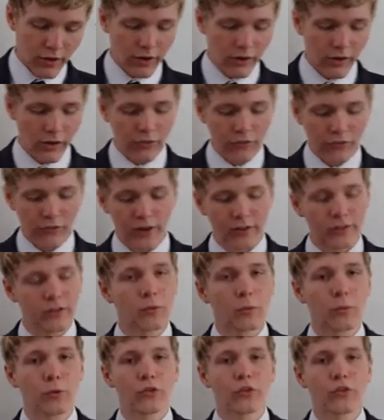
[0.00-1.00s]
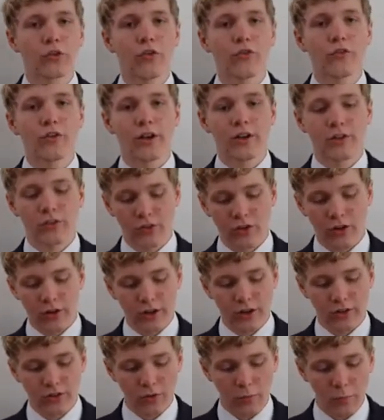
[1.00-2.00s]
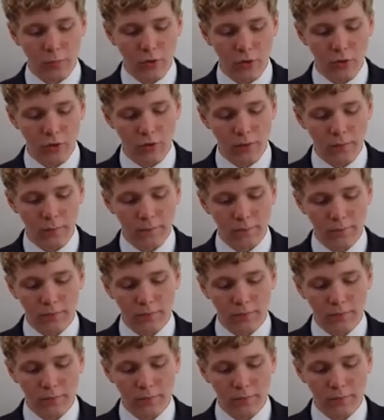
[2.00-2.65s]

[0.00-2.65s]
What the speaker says: Another factor was Soviet and Chinese support.